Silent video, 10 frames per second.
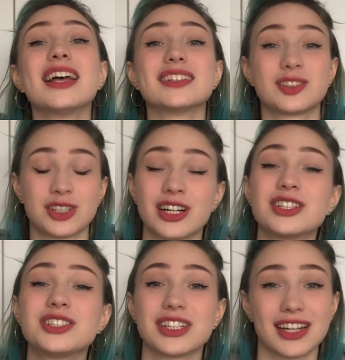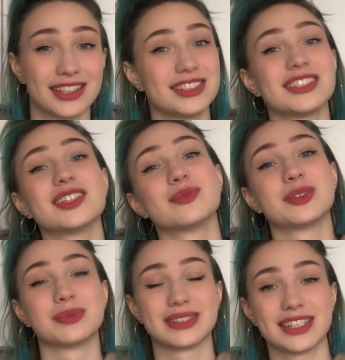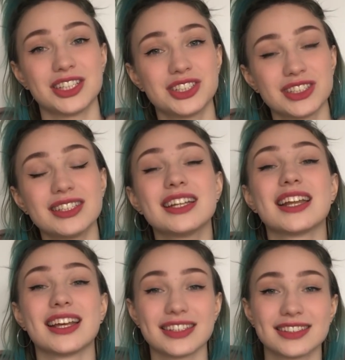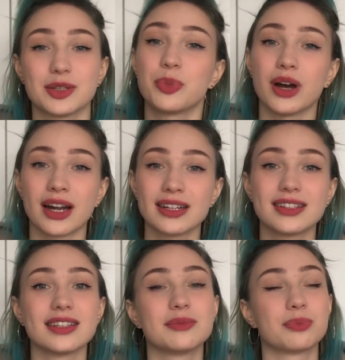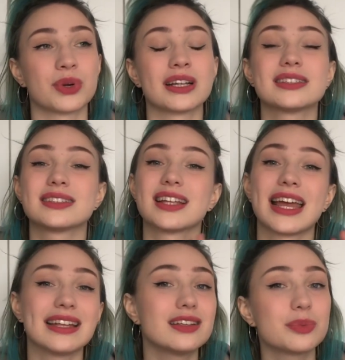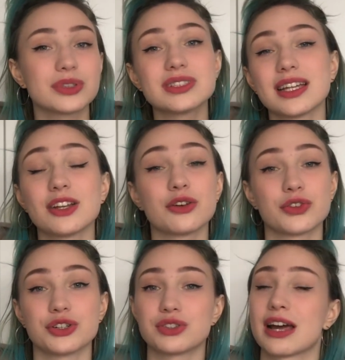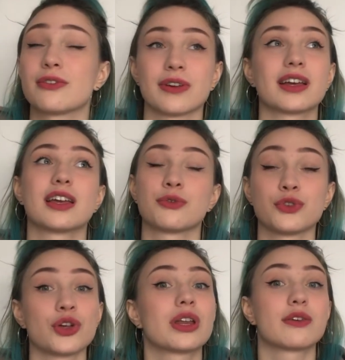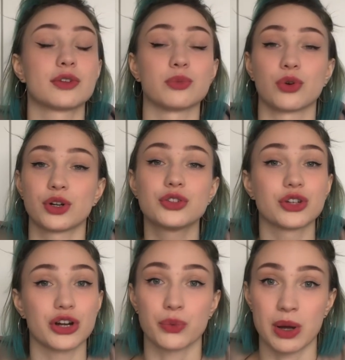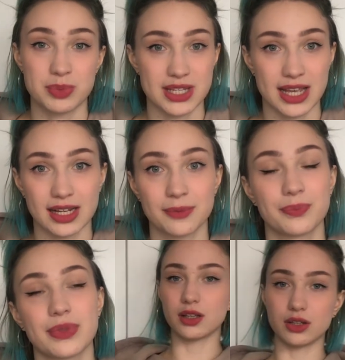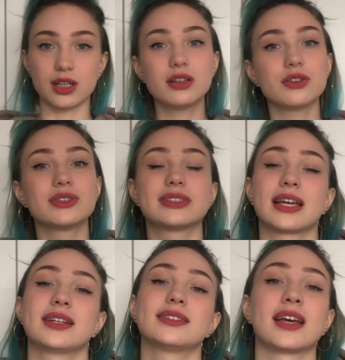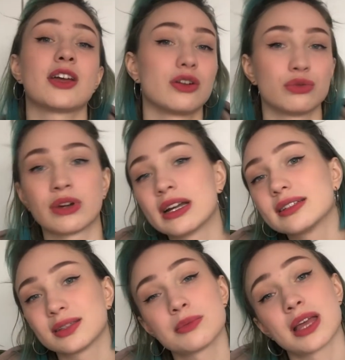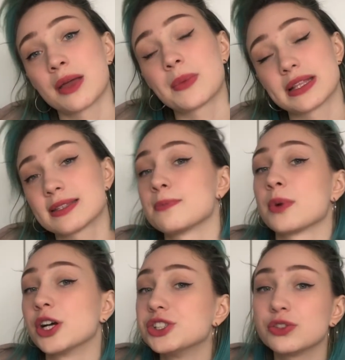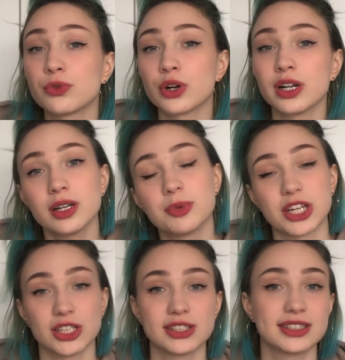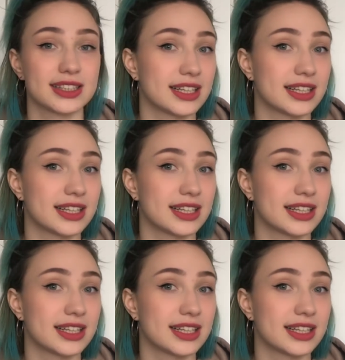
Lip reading: search engine optimization is the part that brings 80% of your traffic, if not even more, to your website. You need to set aside already some time and some budget for it, because